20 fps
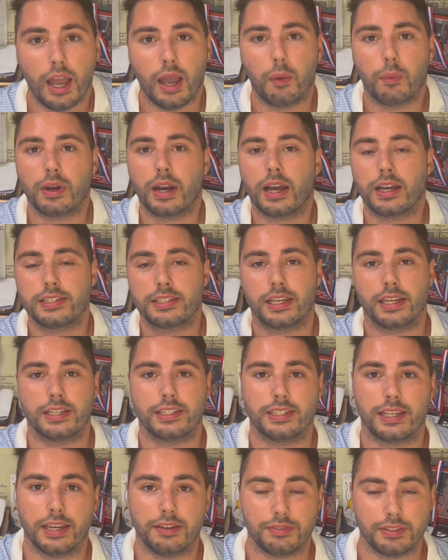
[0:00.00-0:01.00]
And when I say
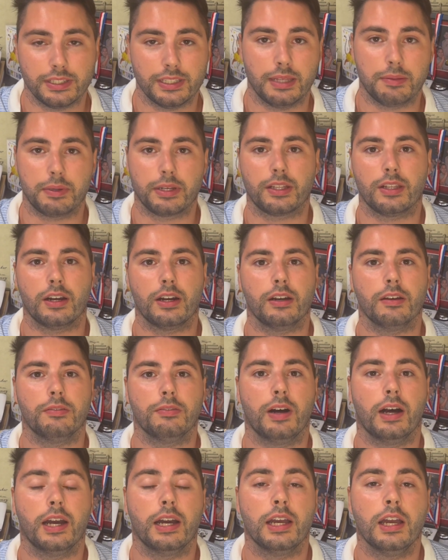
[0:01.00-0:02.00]
safety, let me
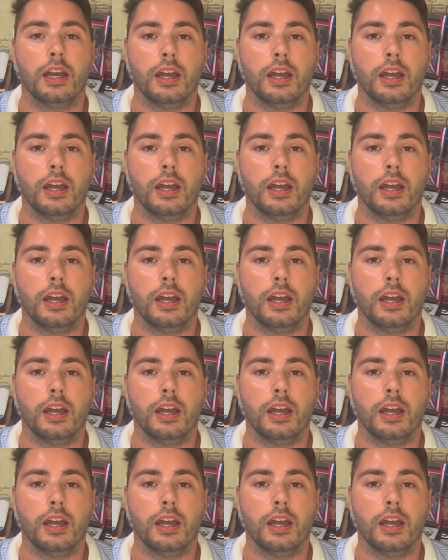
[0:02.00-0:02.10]
clarify.